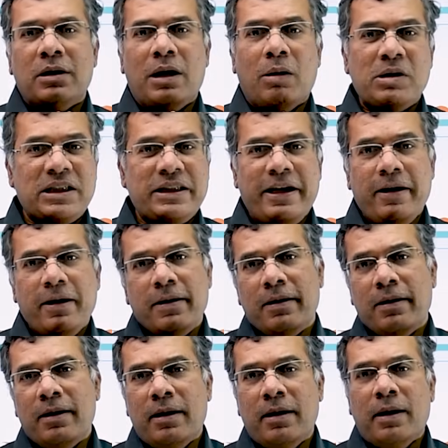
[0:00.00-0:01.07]
Namaste.
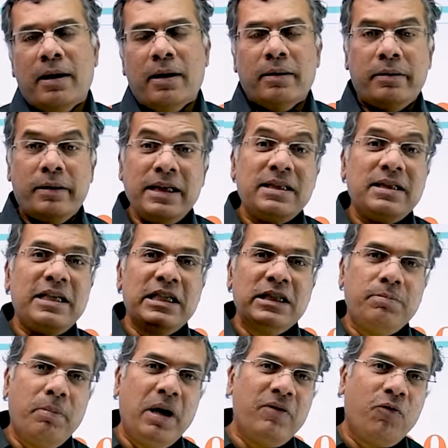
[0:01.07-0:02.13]
This
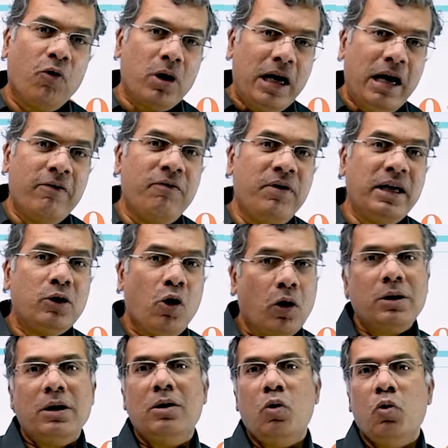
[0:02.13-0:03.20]
is meant for every
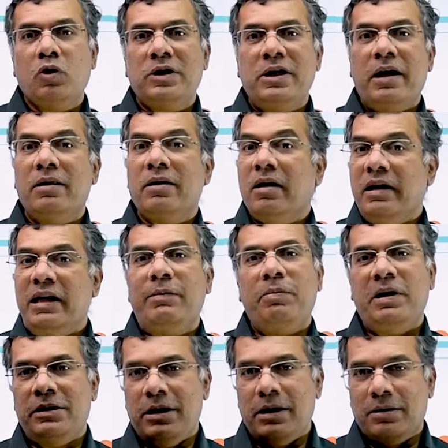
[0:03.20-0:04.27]
doctor who's taken the NEET
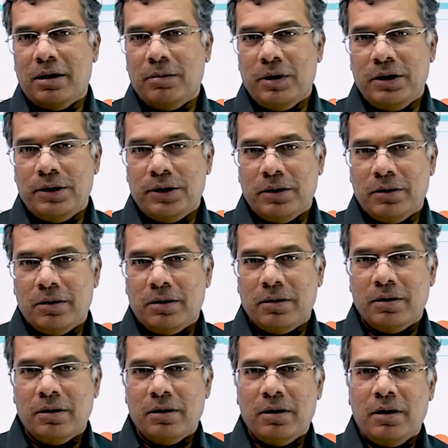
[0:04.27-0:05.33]
PG examination.
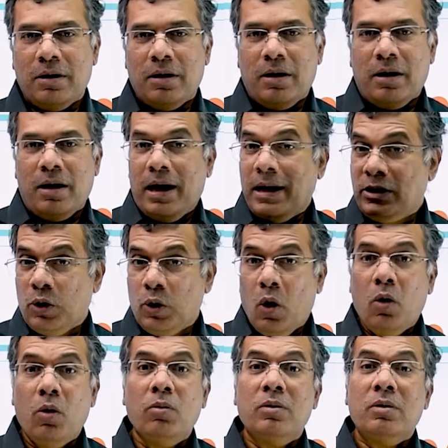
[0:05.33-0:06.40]
As you
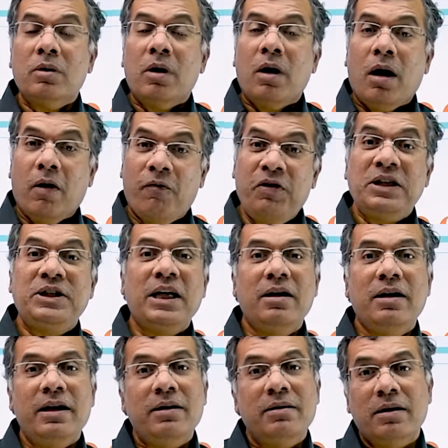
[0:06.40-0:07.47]
know,
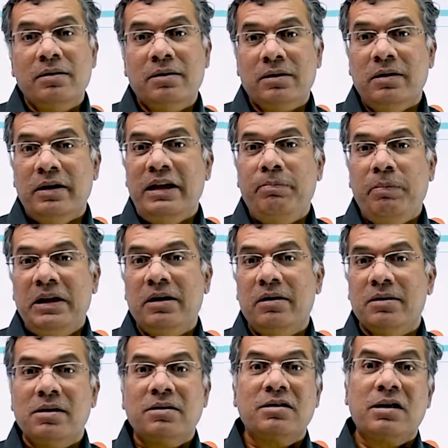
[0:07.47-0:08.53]
officially the NEET PG
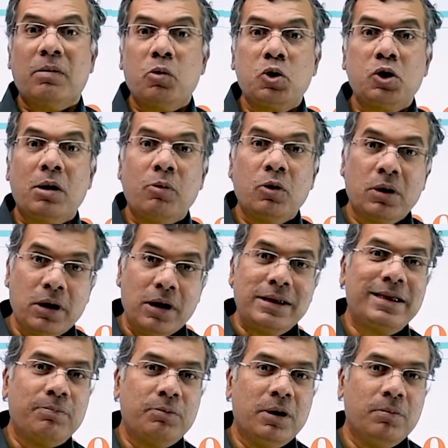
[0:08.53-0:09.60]
results are supposed to come on 3rd
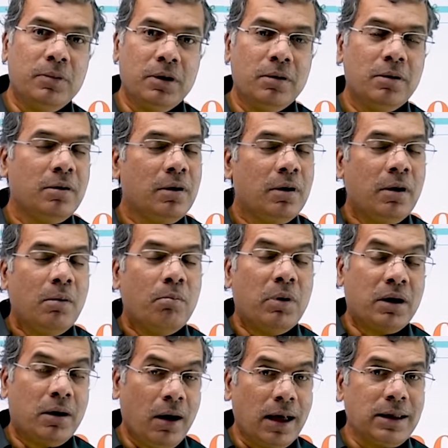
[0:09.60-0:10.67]
September.
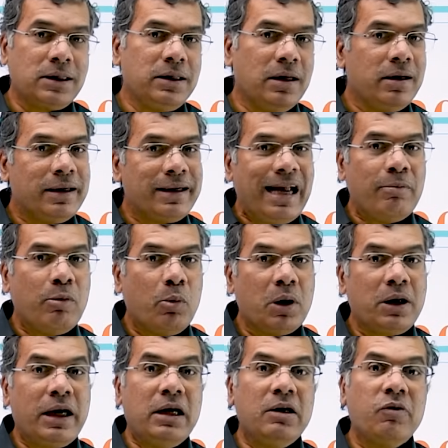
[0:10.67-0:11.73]
But last year it came
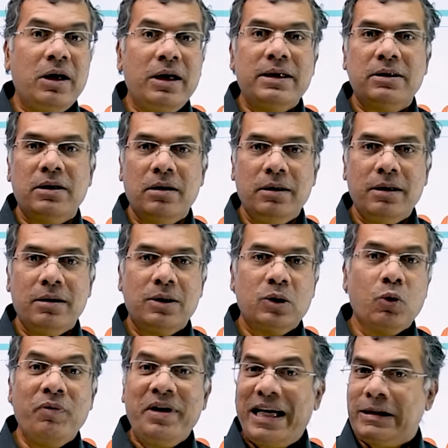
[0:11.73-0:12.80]
about 10-12 days earlier.
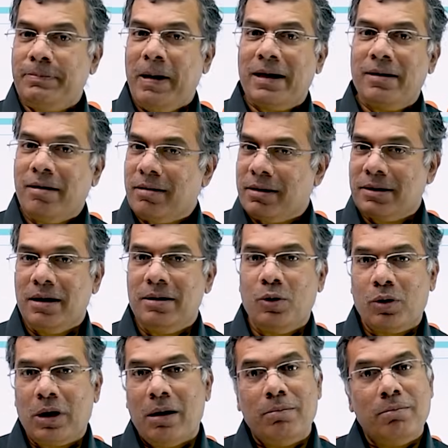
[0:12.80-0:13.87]
So we expect that result
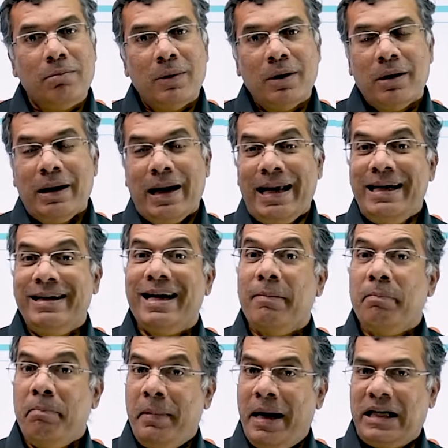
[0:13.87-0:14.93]
to come
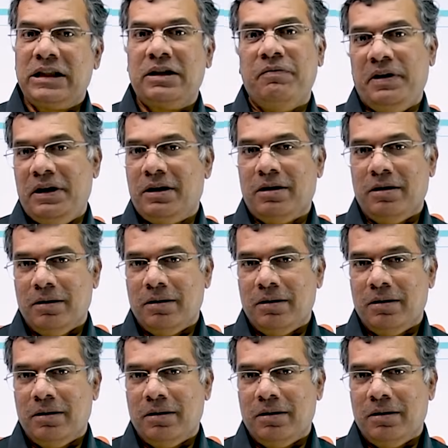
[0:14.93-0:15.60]
anytime next week.